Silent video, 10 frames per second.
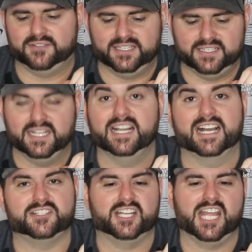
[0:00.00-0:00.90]
And it
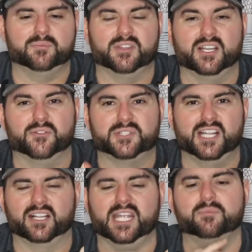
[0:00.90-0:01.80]
actually came with another
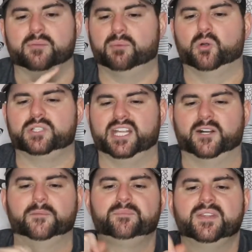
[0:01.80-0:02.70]
tail. It came with a boat
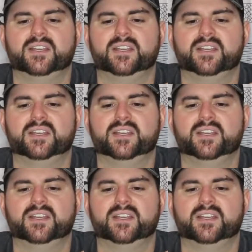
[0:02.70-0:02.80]
tail.